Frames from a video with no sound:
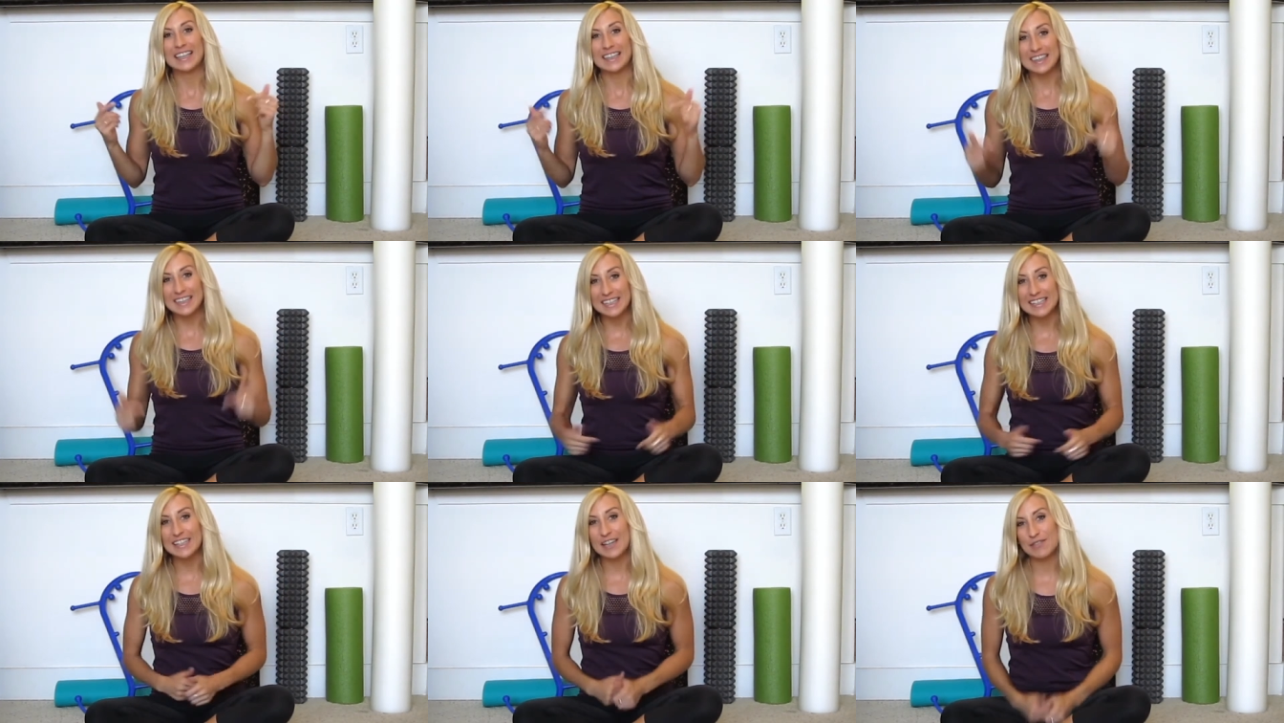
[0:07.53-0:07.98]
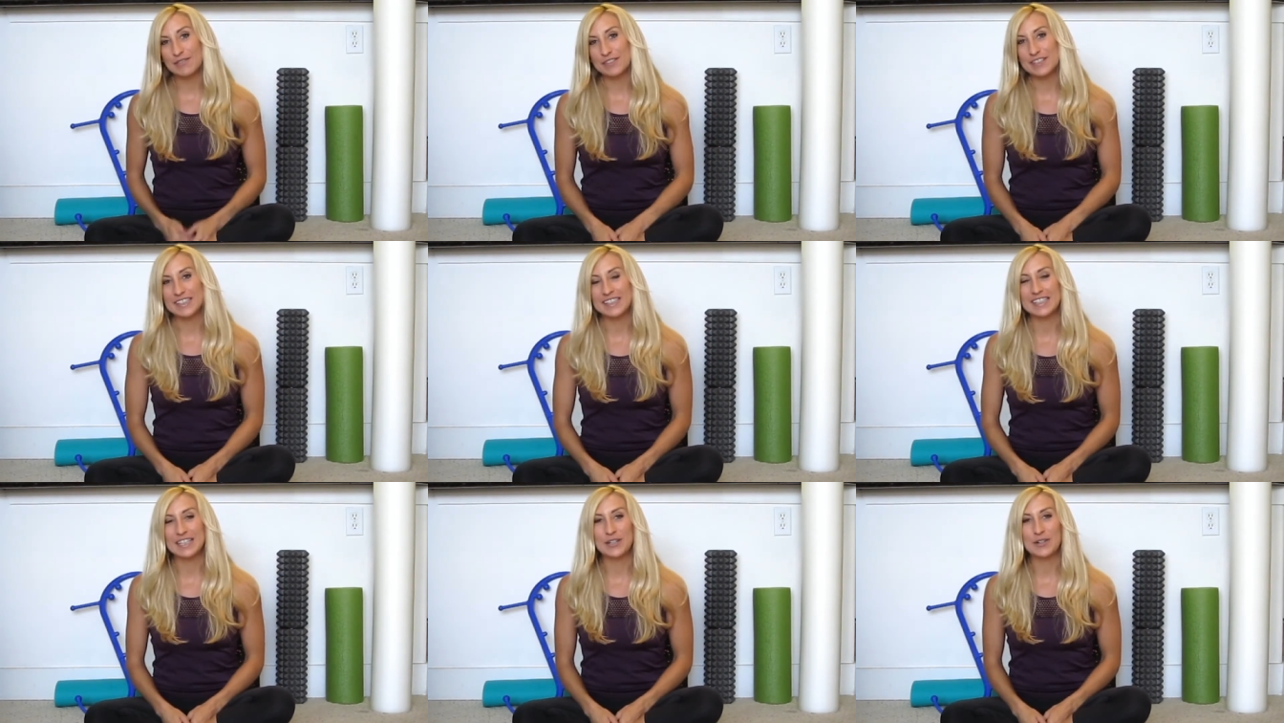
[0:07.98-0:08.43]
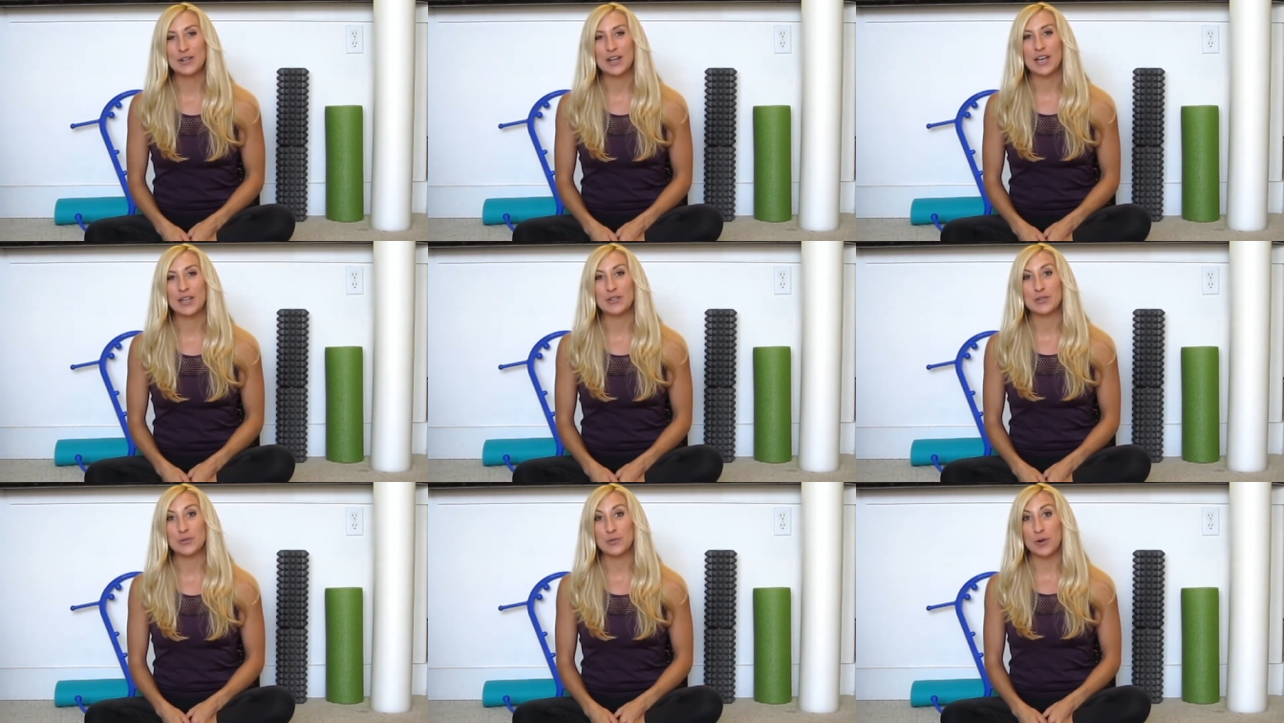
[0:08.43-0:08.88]
then definitely stick
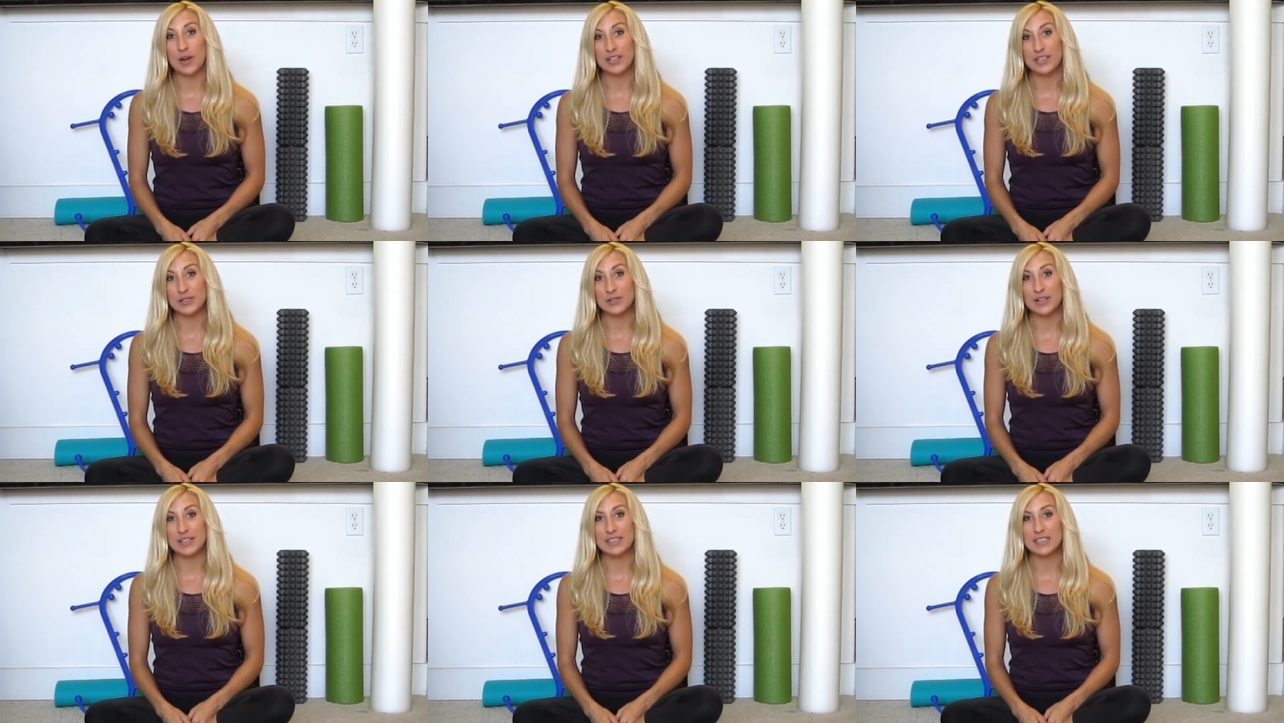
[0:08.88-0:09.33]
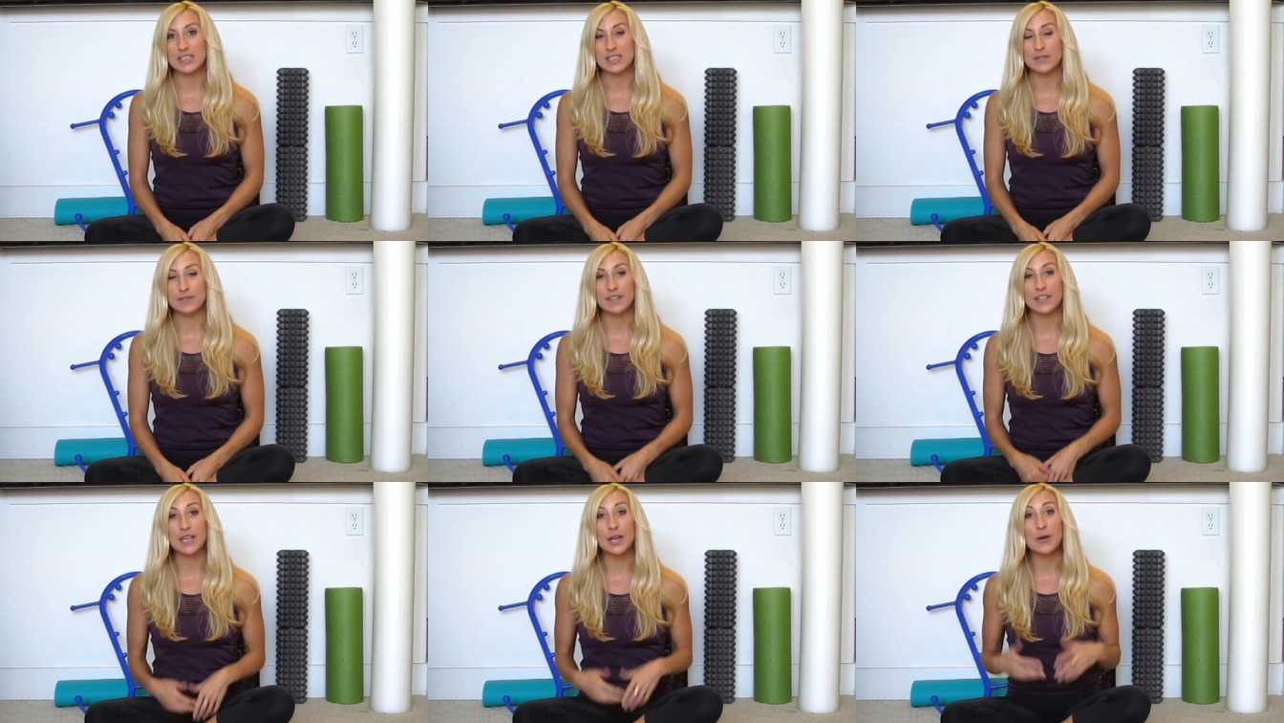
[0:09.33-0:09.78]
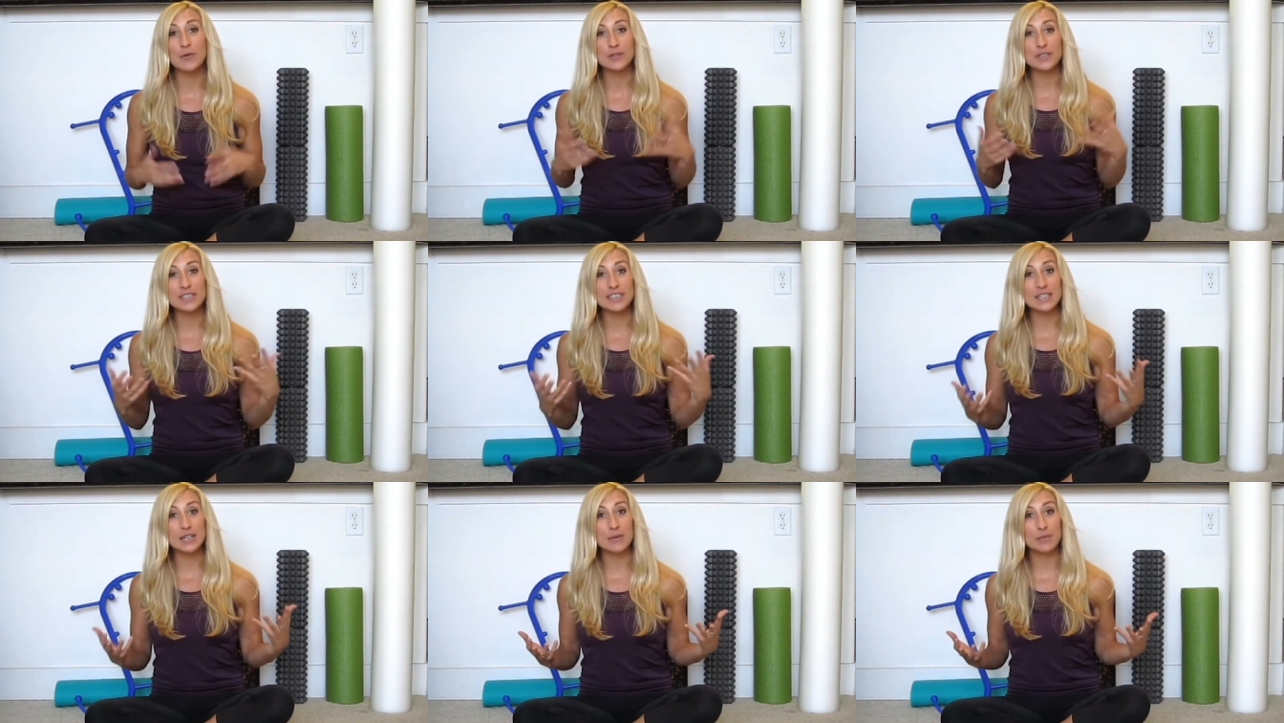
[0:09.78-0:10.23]
around to watch the rest of this video, which
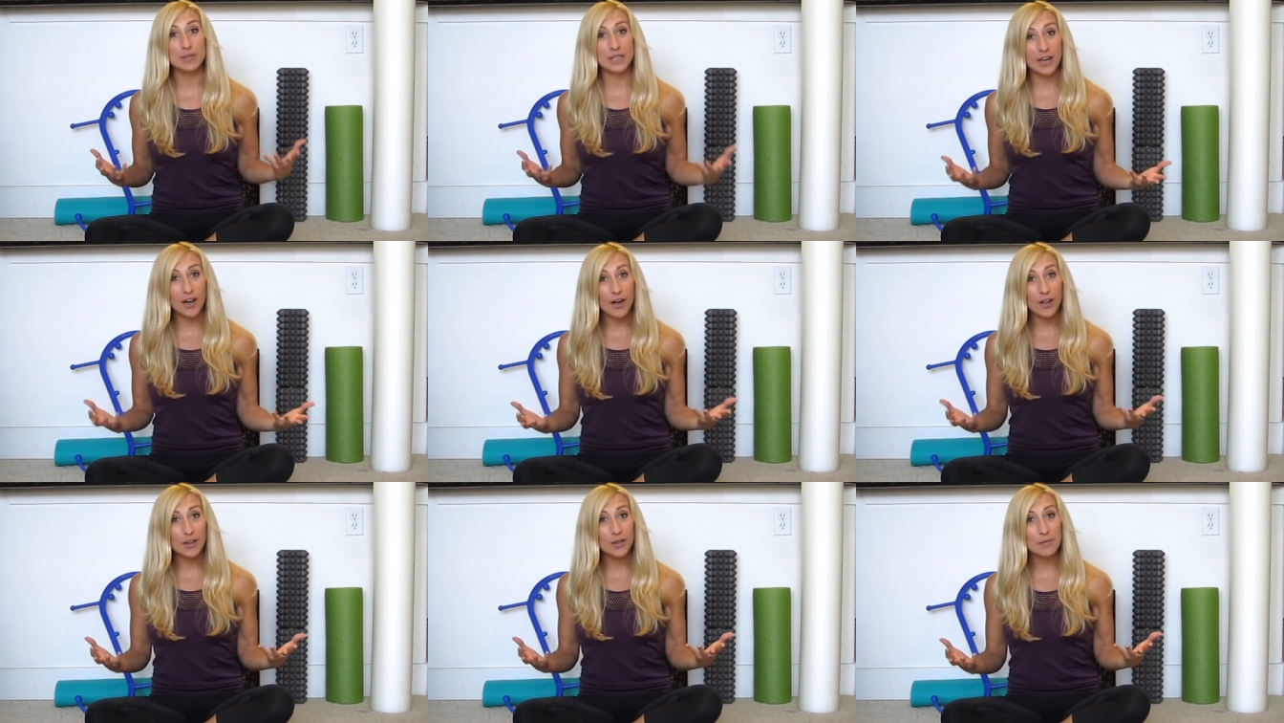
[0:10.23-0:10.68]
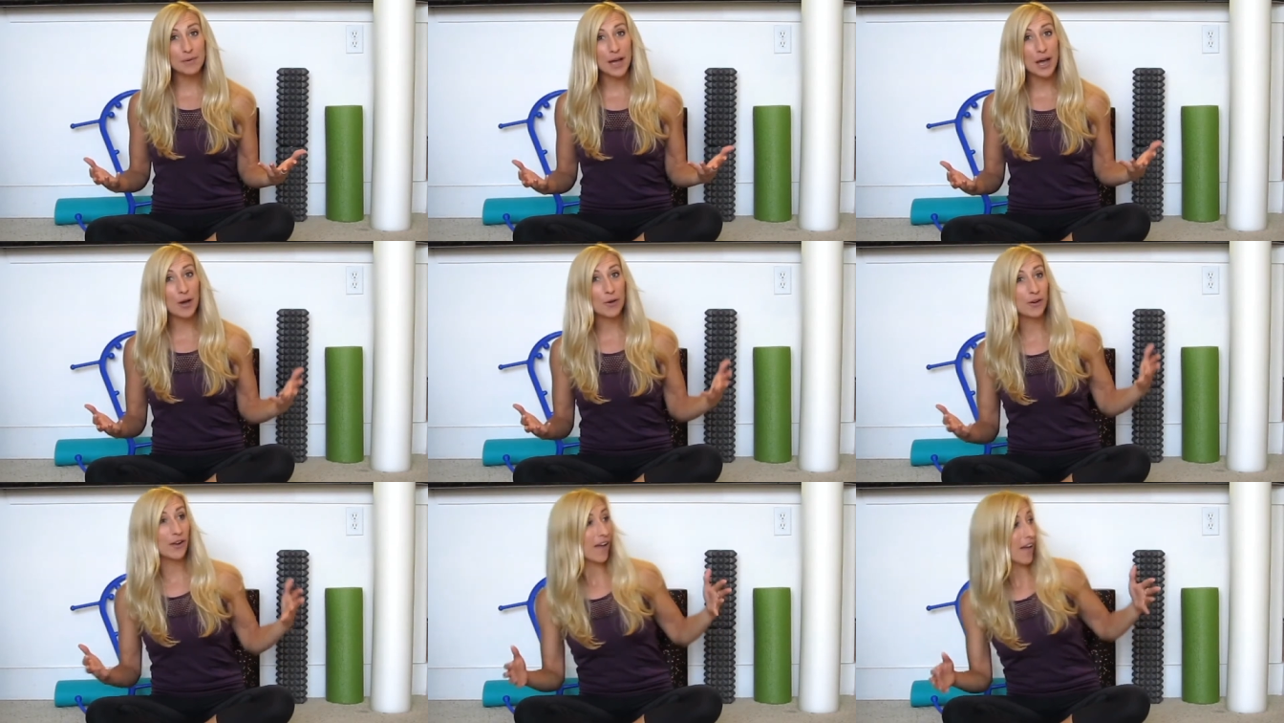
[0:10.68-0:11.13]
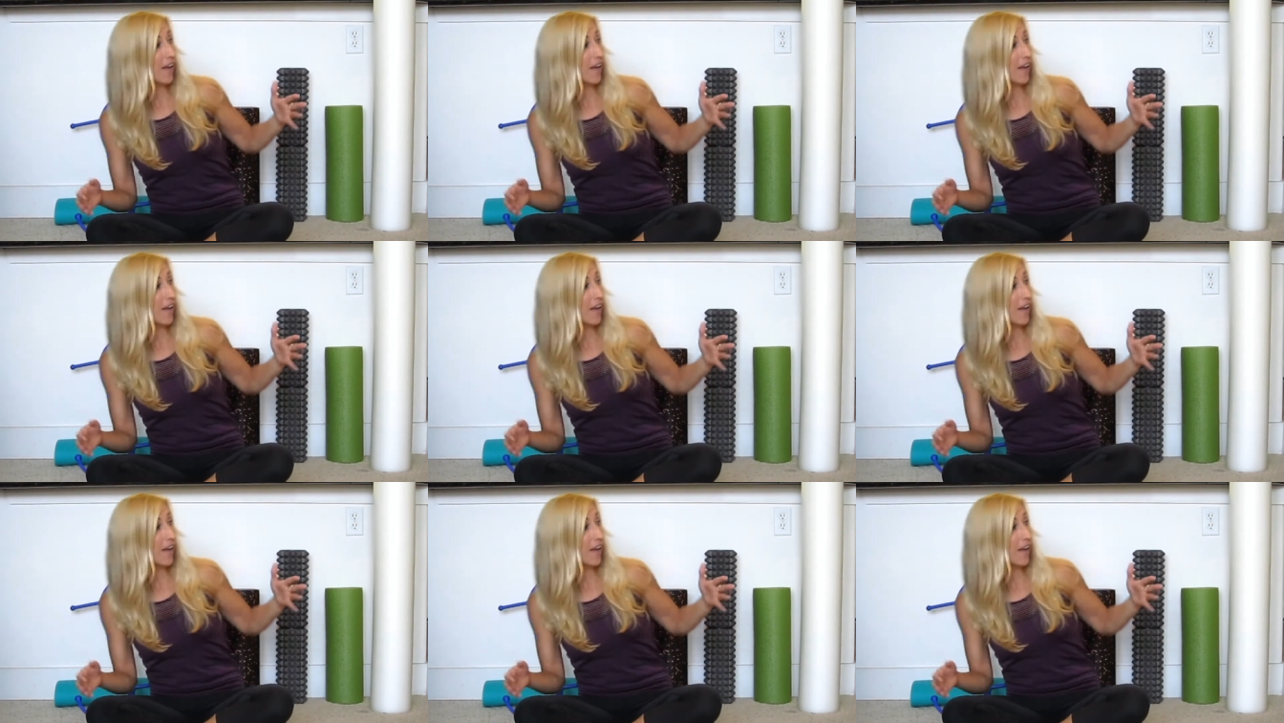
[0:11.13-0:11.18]
is going to be all about